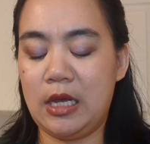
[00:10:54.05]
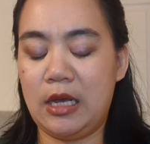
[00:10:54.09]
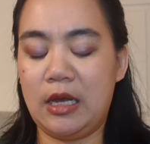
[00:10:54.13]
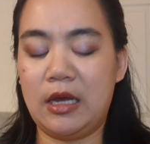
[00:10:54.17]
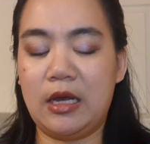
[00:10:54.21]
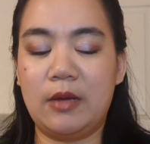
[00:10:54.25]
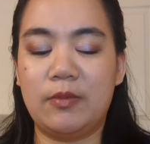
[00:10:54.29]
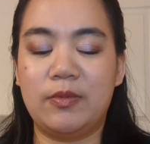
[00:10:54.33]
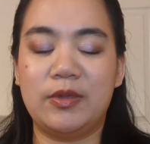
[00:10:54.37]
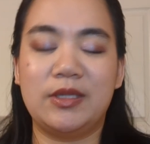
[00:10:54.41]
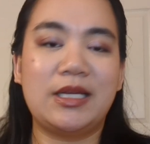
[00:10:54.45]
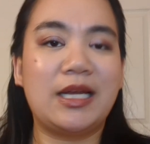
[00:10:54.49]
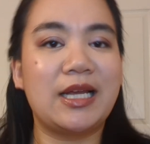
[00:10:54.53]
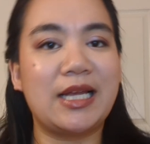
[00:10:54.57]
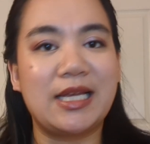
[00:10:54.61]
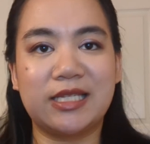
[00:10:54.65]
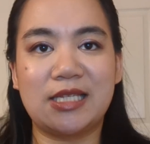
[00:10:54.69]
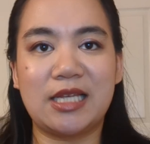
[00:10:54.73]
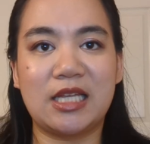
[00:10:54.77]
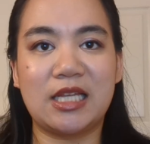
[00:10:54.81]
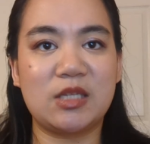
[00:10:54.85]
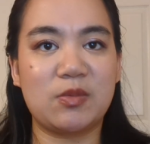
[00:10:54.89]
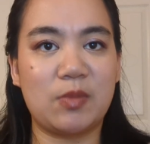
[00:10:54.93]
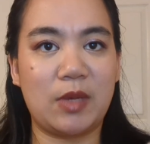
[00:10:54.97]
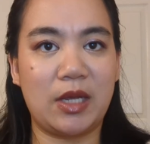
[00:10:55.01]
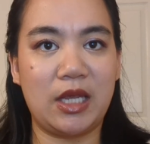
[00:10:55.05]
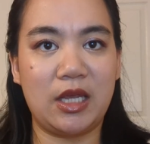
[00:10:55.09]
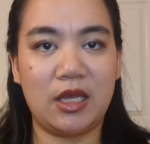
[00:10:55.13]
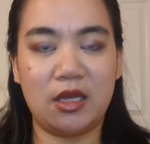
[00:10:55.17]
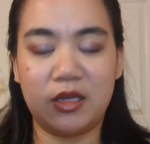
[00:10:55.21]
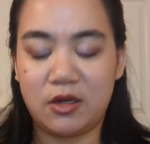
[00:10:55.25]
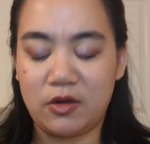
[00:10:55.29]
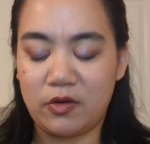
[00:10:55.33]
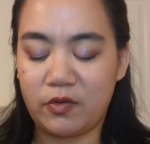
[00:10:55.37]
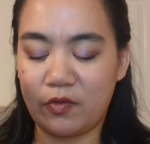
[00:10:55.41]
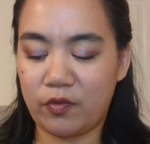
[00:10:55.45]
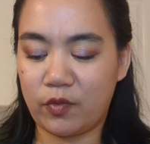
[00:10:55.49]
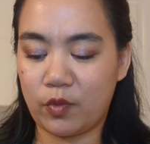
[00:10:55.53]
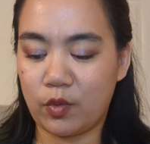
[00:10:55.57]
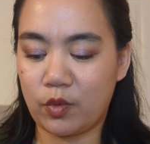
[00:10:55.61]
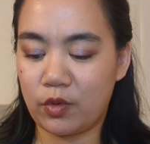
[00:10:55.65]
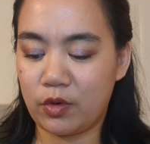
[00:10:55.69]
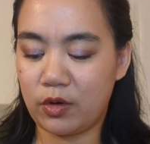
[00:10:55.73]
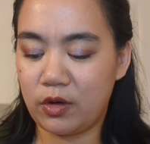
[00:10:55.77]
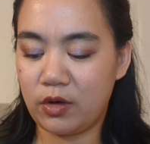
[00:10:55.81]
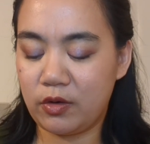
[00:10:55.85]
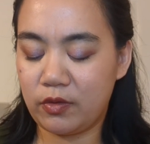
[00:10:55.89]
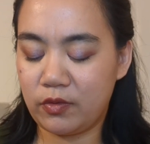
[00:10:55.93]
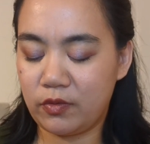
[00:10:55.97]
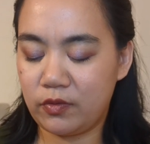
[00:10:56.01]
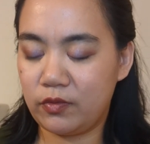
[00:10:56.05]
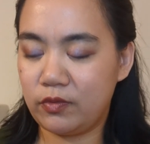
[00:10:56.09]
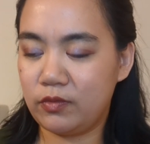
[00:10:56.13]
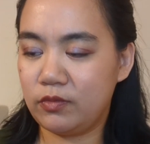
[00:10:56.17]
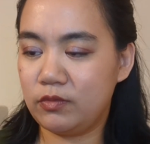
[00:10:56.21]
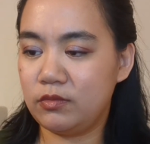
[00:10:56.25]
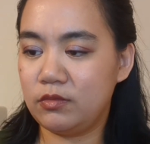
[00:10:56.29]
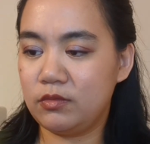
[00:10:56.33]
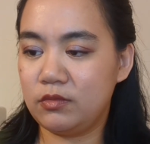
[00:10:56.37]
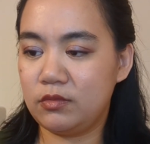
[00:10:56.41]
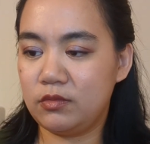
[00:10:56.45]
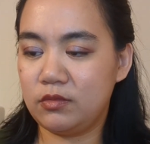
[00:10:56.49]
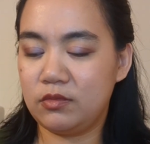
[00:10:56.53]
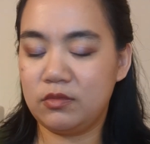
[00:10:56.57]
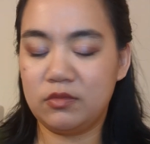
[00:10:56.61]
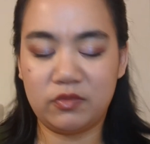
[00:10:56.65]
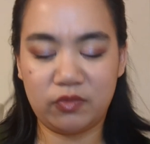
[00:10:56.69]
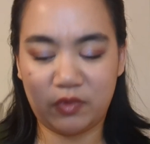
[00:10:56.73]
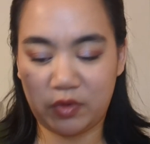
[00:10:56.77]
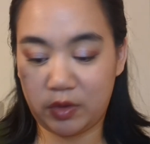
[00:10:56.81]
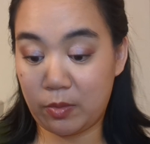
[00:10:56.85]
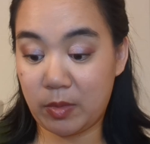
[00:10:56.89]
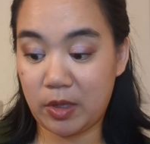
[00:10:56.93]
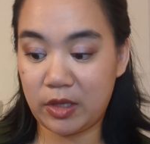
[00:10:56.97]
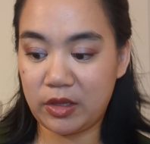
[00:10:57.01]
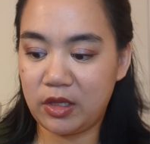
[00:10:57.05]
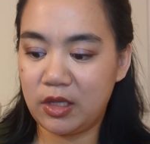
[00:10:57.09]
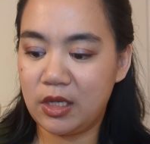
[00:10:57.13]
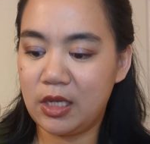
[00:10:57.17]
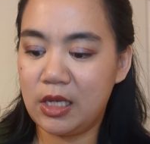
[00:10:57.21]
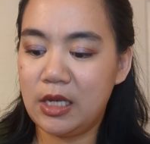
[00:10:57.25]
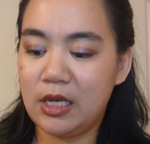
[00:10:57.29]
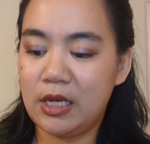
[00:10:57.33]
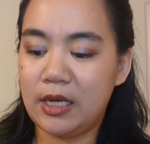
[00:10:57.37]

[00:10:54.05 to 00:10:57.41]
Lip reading: But I guess that's my in for the month.